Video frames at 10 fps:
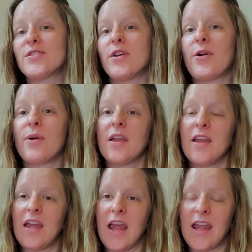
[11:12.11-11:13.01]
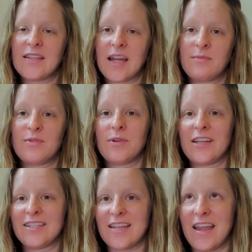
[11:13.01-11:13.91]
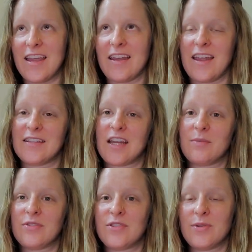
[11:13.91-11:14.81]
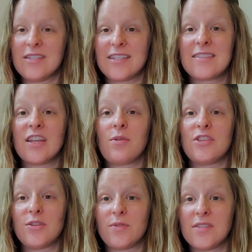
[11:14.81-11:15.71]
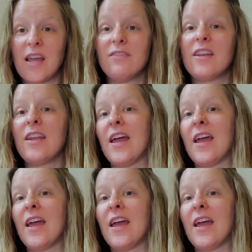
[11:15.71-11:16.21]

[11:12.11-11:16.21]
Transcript: So 8 times 1 is 8, 8 times 2 is 16, which equals 7,